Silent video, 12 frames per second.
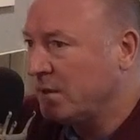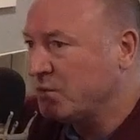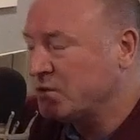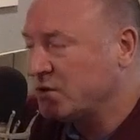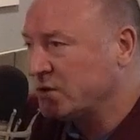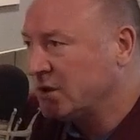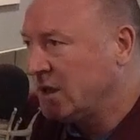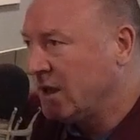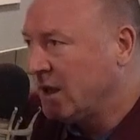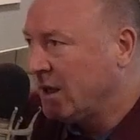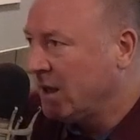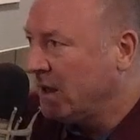it was
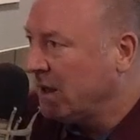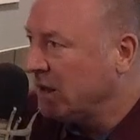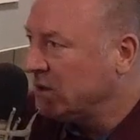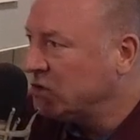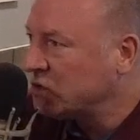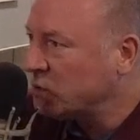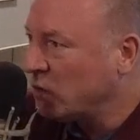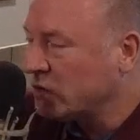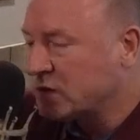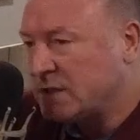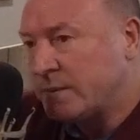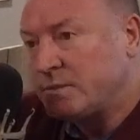just
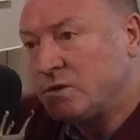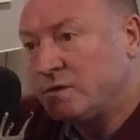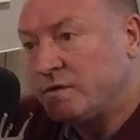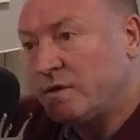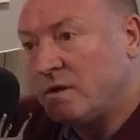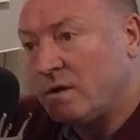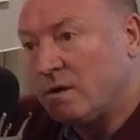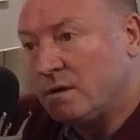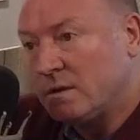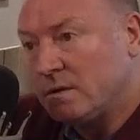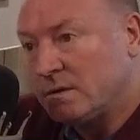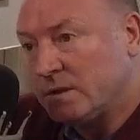one step too
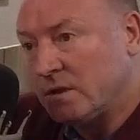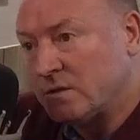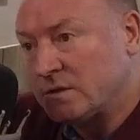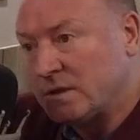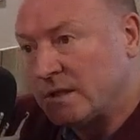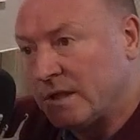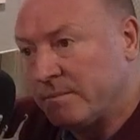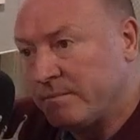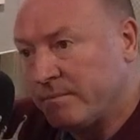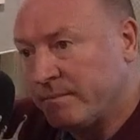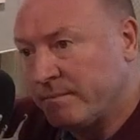far the Arsenal game.